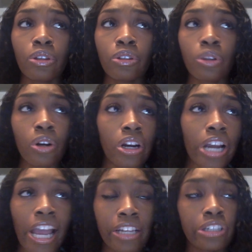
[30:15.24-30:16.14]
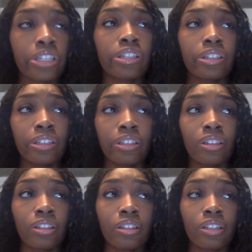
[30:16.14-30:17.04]
So her actions,
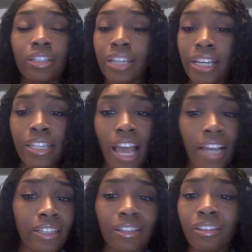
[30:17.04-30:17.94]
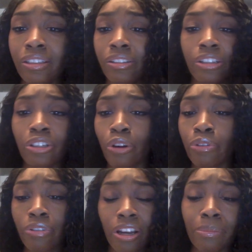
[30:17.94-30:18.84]
Dick's actions, the, you know,
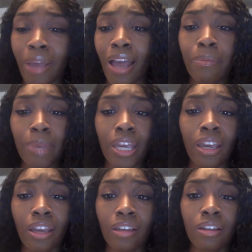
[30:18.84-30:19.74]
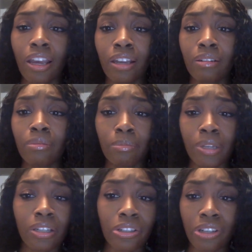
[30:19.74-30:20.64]
fuck Batman and
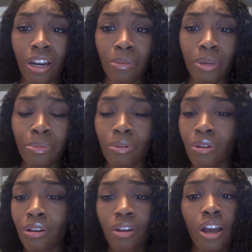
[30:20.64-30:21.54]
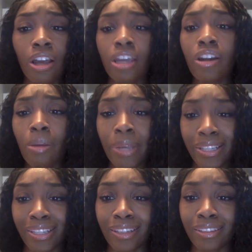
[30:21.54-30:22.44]
beating the shit out of people, it all
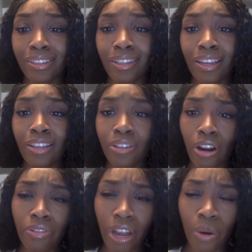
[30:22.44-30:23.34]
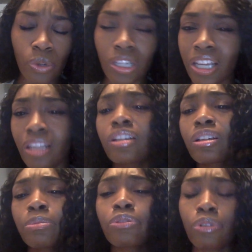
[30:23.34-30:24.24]
makes sense. Starfire was a
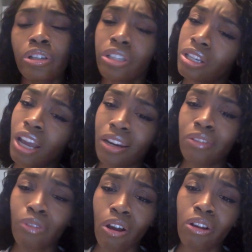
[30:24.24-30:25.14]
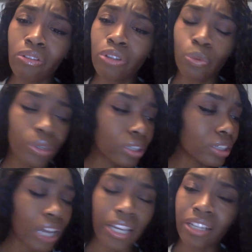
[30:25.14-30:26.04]
killer before she got involved with the
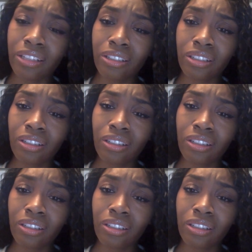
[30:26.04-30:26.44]
Titans.